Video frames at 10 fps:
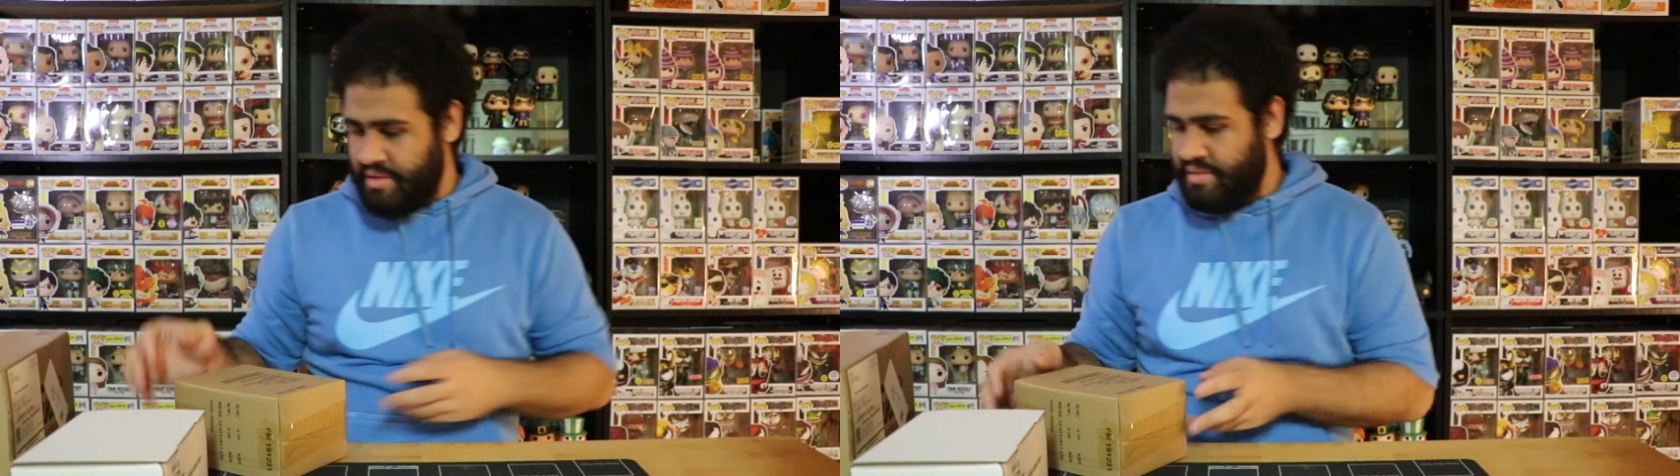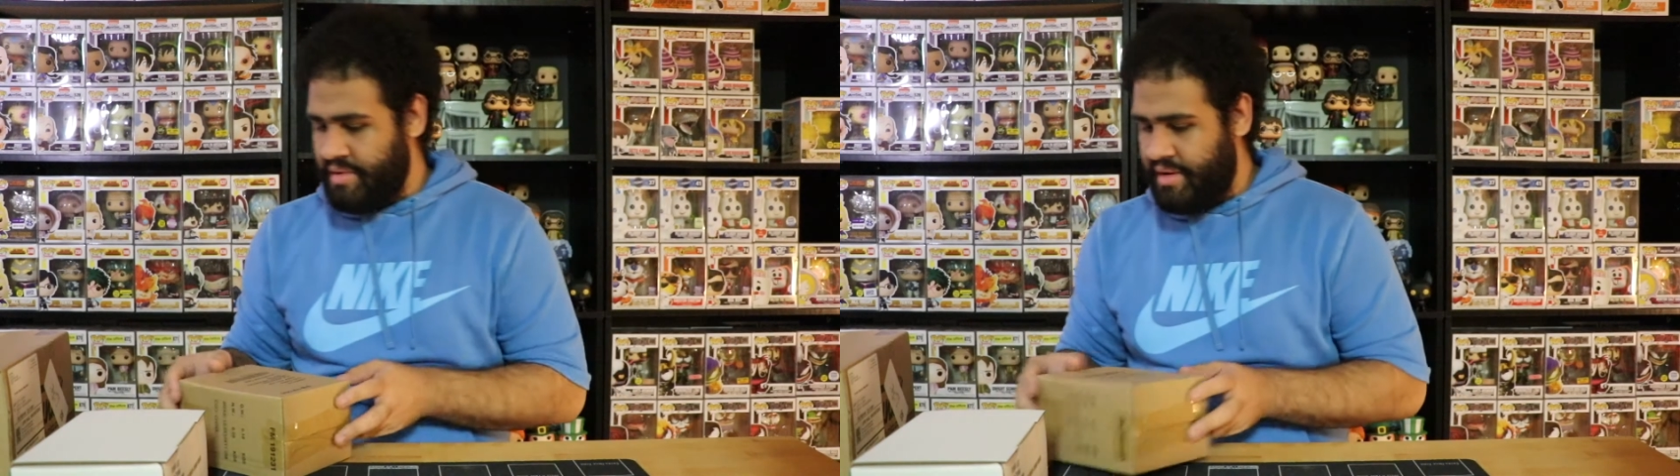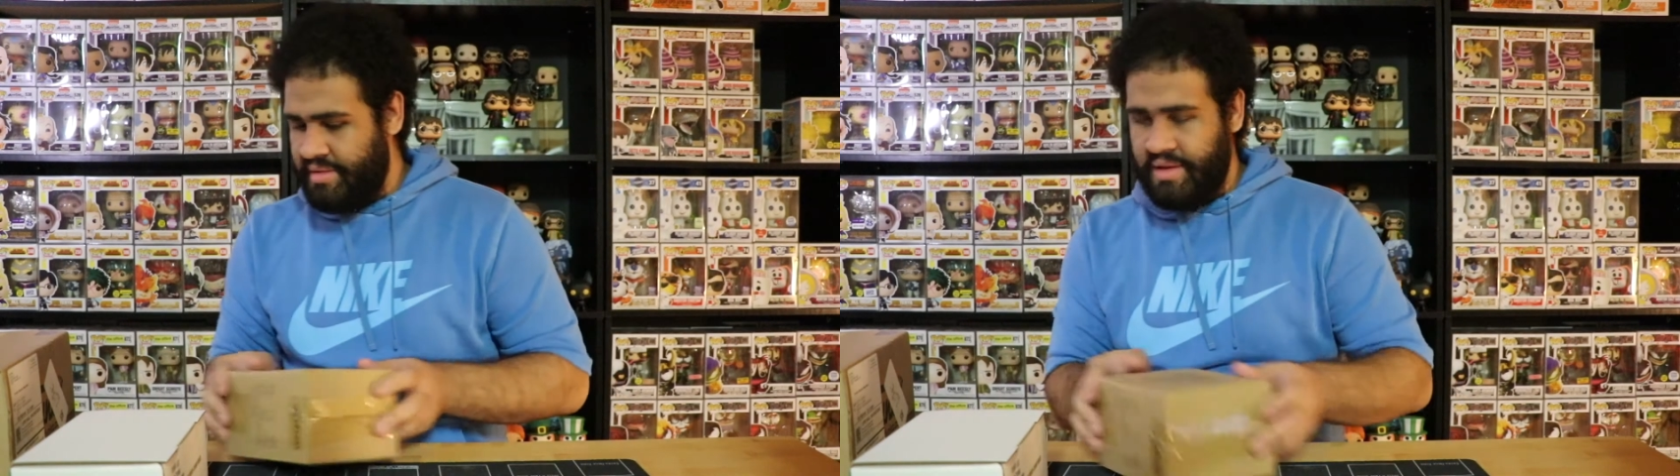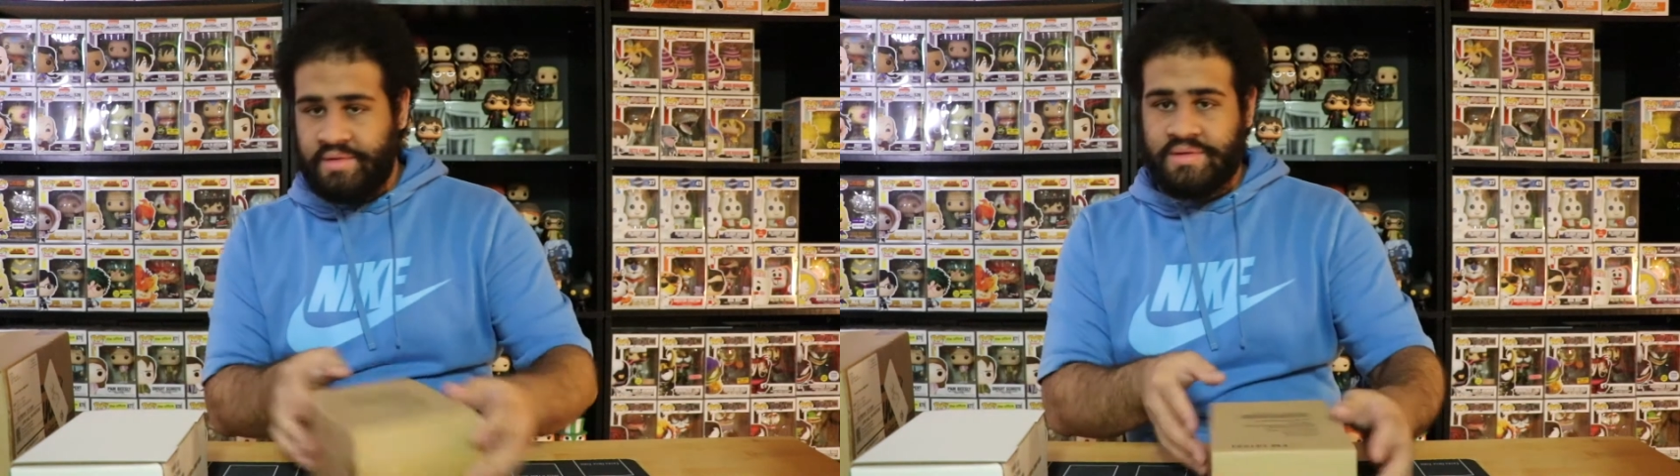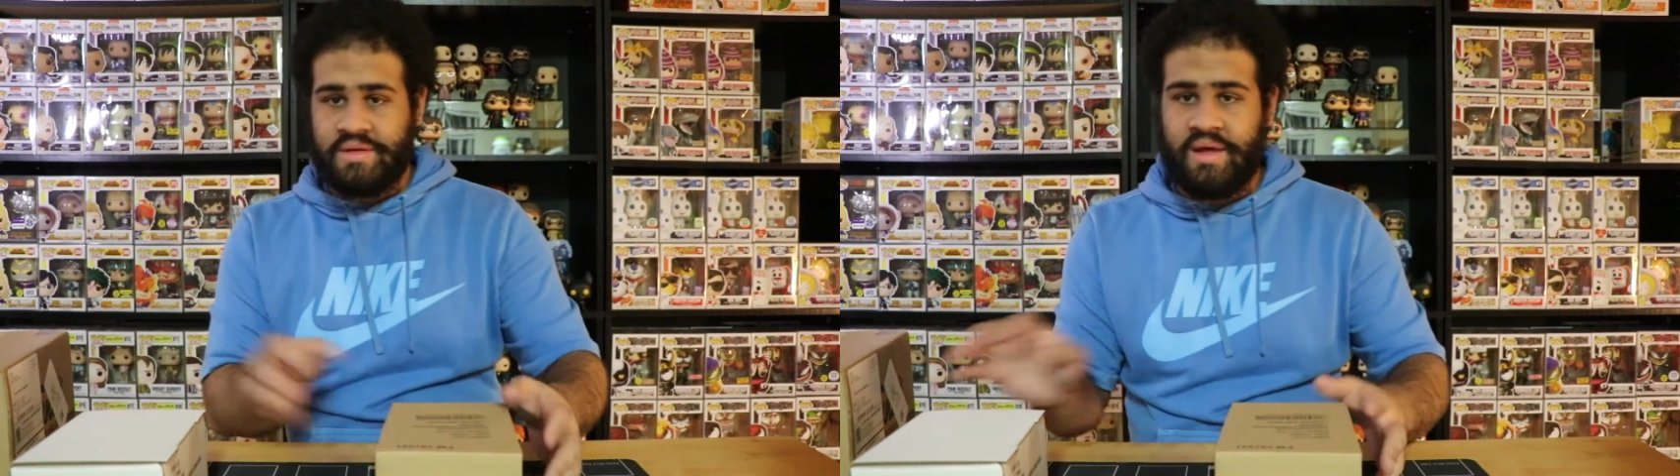Right,
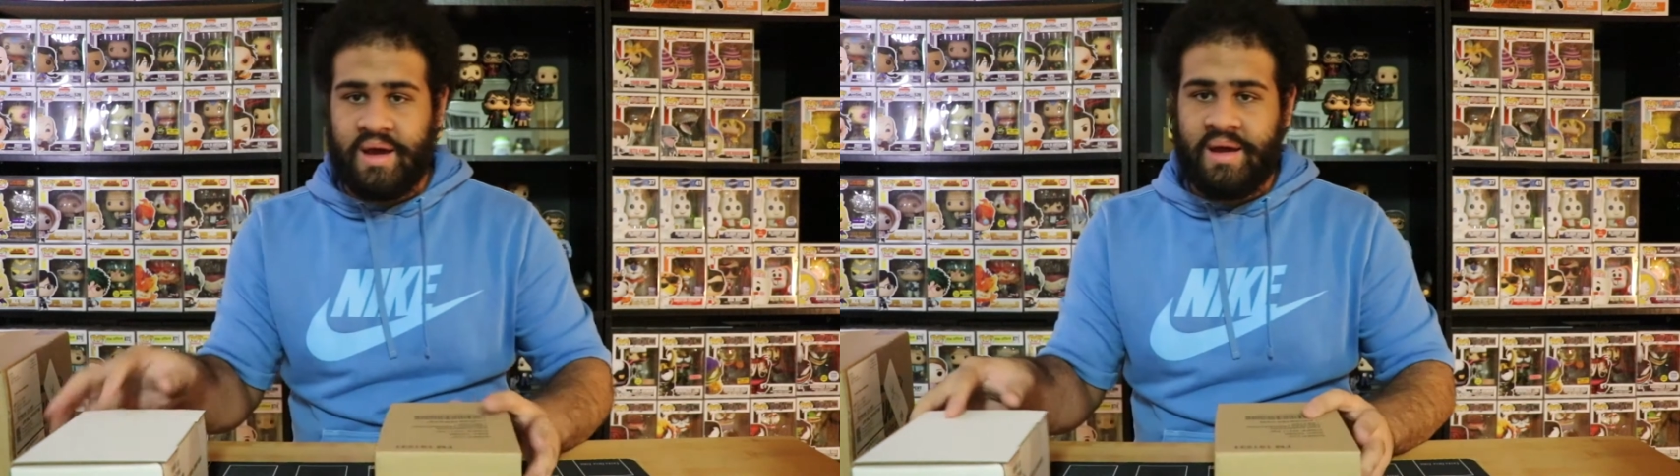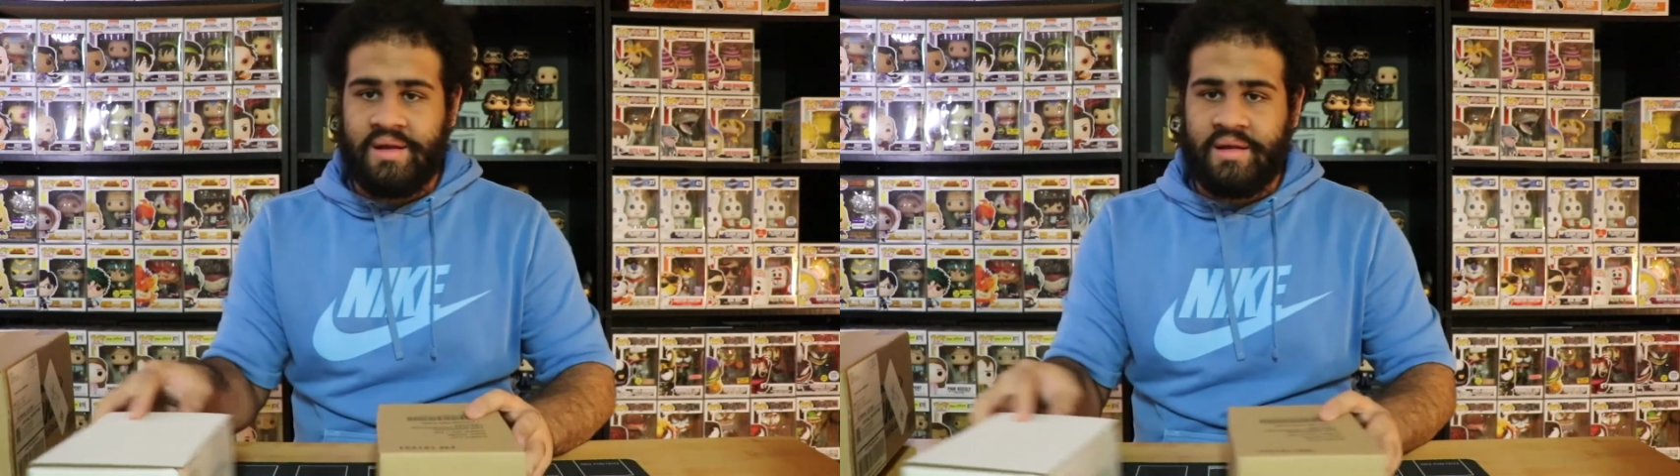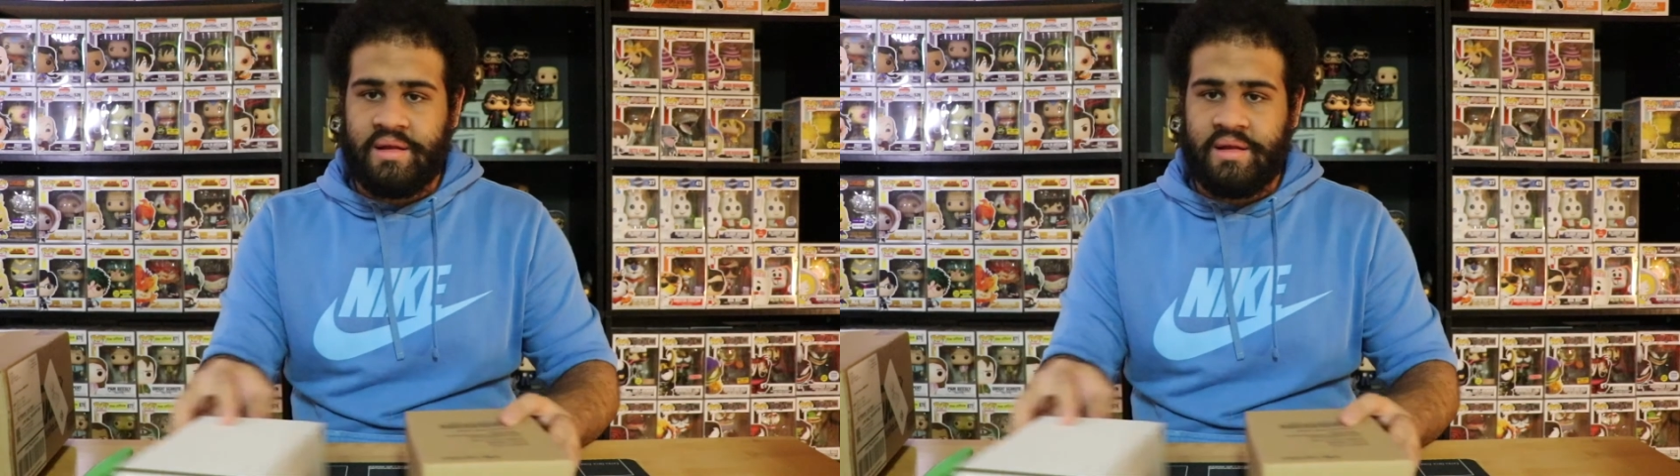there's that.